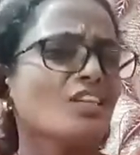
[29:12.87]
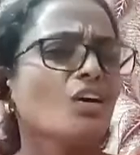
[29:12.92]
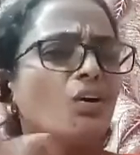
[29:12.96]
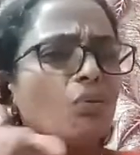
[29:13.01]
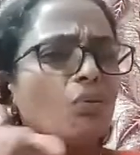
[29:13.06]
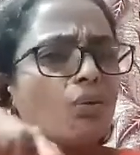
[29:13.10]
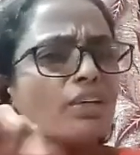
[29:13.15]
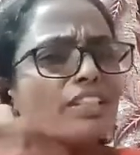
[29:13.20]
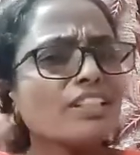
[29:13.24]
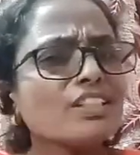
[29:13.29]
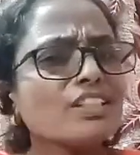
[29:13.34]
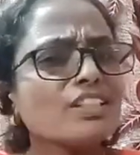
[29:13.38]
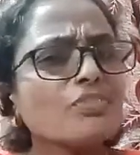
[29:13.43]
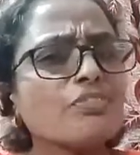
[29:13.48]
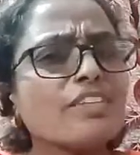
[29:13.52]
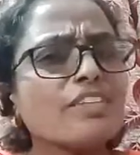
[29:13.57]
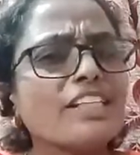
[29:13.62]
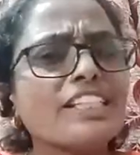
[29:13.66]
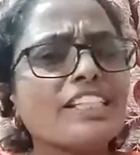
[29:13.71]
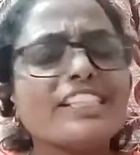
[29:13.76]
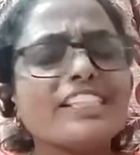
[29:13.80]
What is
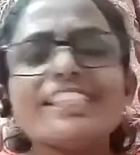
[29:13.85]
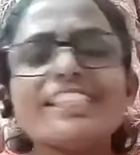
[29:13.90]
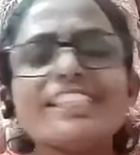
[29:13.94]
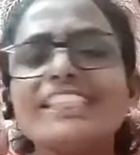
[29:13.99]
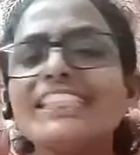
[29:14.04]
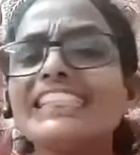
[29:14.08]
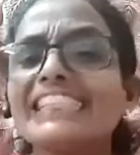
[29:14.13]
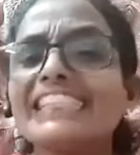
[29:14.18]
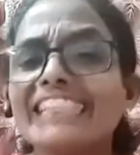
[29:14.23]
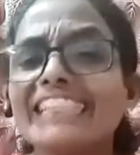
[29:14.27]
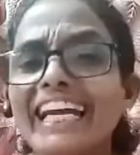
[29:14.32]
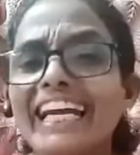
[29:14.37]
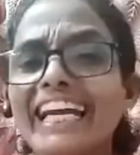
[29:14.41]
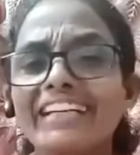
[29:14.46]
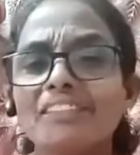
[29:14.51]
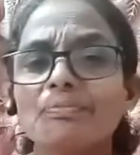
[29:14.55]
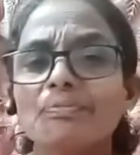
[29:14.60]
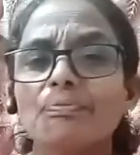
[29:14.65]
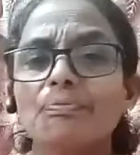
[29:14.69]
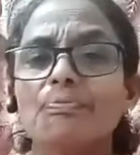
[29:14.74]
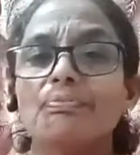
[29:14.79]
filled inside?
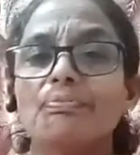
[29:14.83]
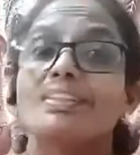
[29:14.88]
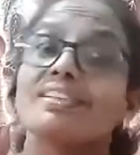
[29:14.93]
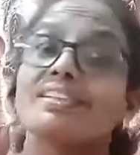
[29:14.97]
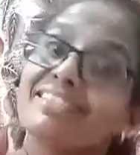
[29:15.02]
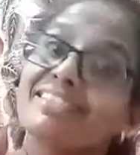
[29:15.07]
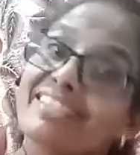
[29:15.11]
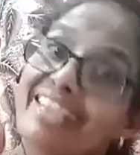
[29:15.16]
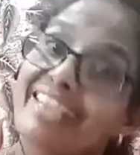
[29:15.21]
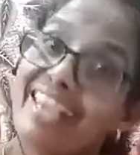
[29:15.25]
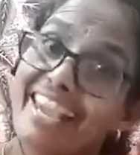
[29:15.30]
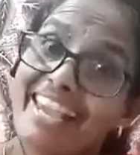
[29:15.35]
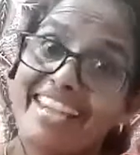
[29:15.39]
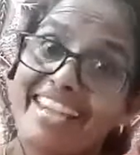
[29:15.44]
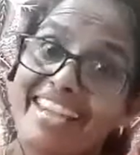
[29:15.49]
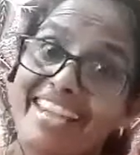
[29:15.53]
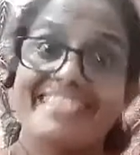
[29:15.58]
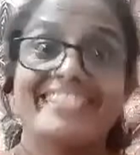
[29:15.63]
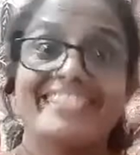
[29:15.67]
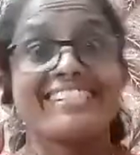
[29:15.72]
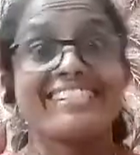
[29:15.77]

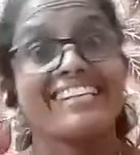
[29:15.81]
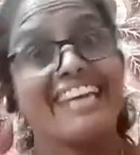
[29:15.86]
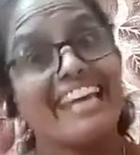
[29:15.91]
Gas,